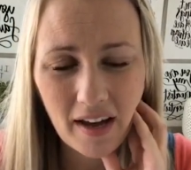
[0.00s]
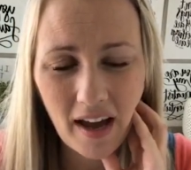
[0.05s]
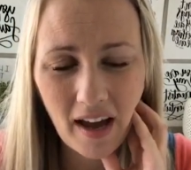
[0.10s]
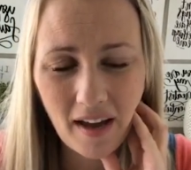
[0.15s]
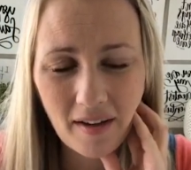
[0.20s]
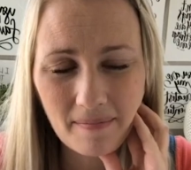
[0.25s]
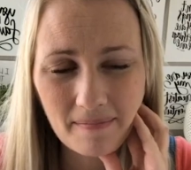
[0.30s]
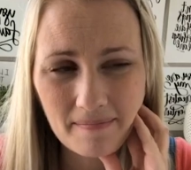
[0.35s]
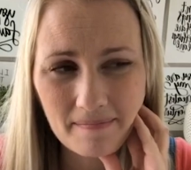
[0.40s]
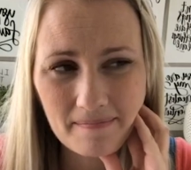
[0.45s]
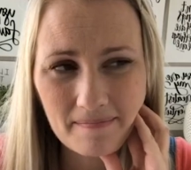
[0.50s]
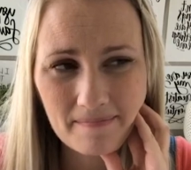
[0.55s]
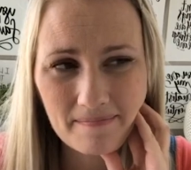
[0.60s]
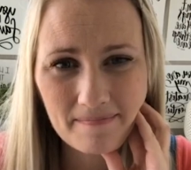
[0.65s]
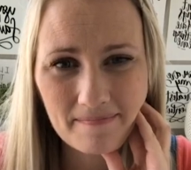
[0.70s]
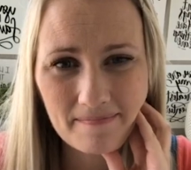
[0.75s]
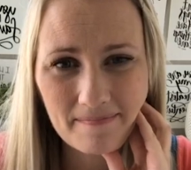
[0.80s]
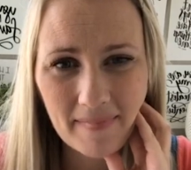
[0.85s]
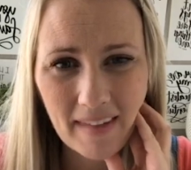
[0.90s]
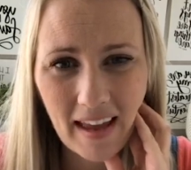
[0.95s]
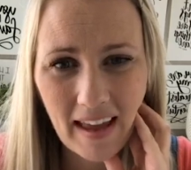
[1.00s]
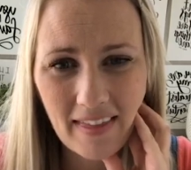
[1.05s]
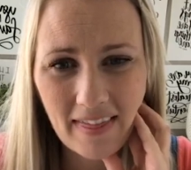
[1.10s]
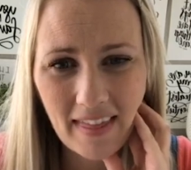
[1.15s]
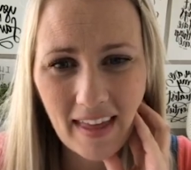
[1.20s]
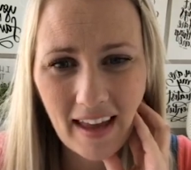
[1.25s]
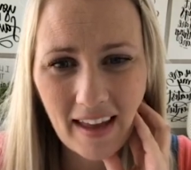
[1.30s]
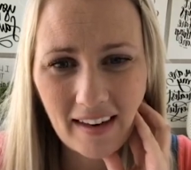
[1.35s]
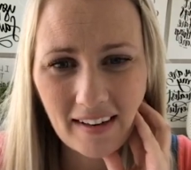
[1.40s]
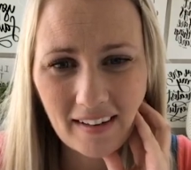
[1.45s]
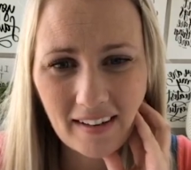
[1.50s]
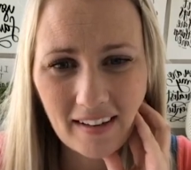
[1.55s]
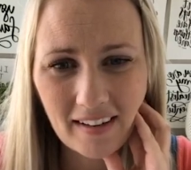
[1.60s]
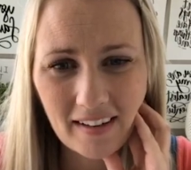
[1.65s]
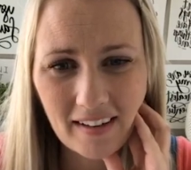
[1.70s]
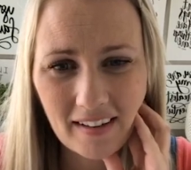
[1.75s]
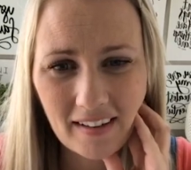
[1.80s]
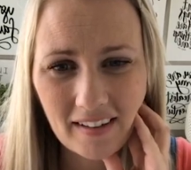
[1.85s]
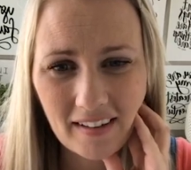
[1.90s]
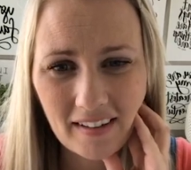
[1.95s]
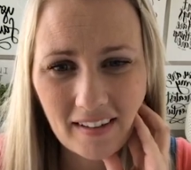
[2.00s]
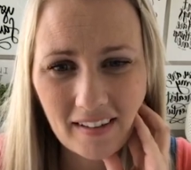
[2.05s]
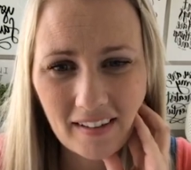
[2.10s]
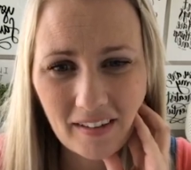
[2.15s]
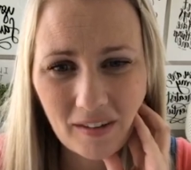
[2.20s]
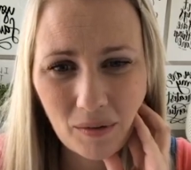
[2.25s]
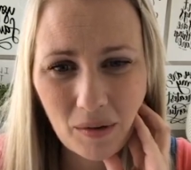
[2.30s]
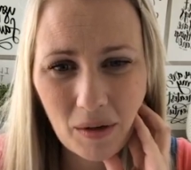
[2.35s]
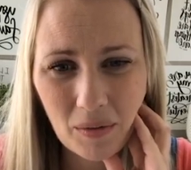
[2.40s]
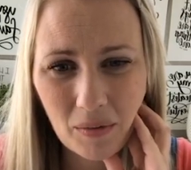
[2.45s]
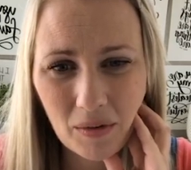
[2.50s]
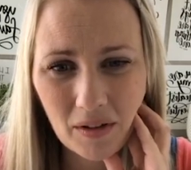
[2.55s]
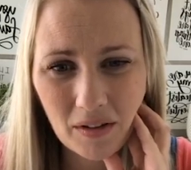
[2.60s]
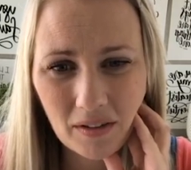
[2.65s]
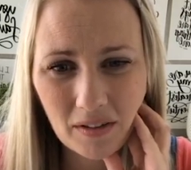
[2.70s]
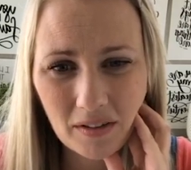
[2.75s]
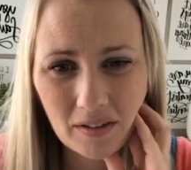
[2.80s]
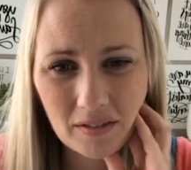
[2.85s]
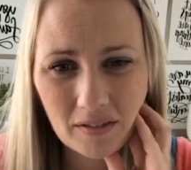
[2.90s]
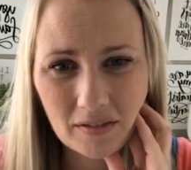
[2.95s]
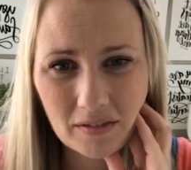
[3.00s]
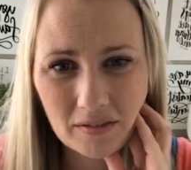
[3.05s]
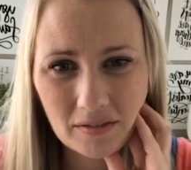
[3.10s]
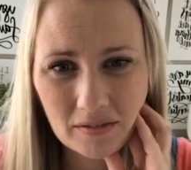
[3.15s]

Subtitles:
And then we'll